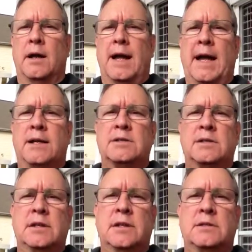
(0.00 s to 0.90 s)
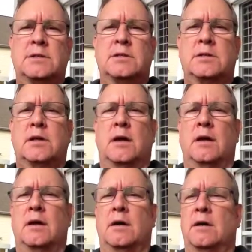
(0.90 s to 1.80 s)
accidents
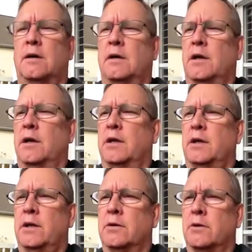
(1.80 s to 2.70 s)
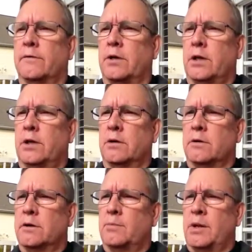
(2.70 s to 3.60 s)
year over
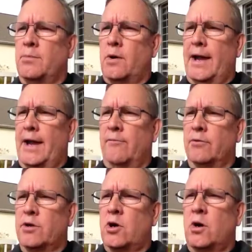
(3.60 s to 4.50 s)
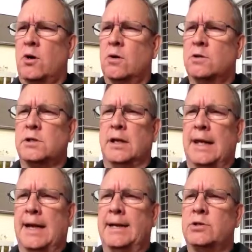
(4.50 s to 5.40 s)
year that people have with cars, a
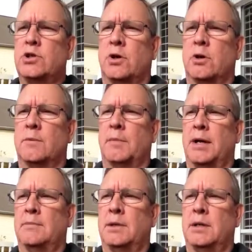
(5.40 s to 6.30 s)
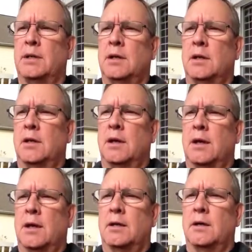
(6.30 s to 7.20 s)
line chart might be
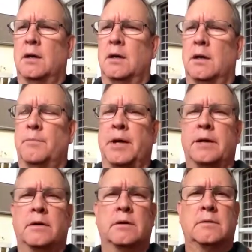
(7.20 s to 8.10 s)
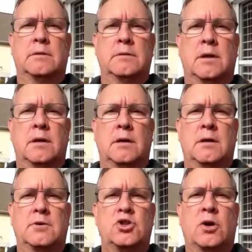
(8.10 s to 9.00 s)
a better
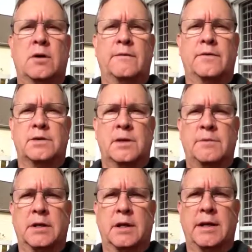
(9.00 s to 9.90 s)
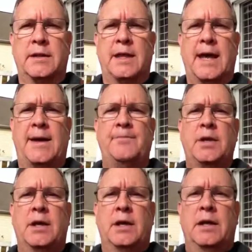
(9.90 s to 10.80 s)
chart for something like that.
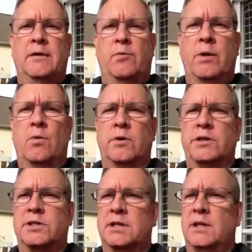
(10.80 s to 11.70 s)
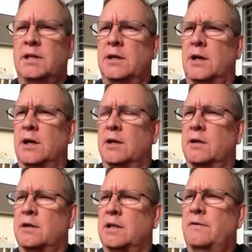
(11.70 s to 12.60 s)
If we want to see
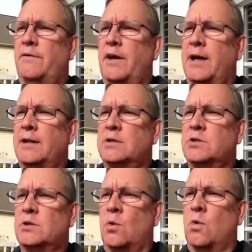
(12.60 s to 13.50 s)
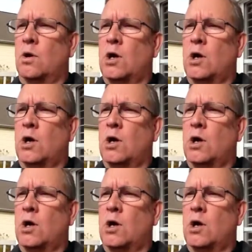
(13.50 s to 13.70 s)
defects or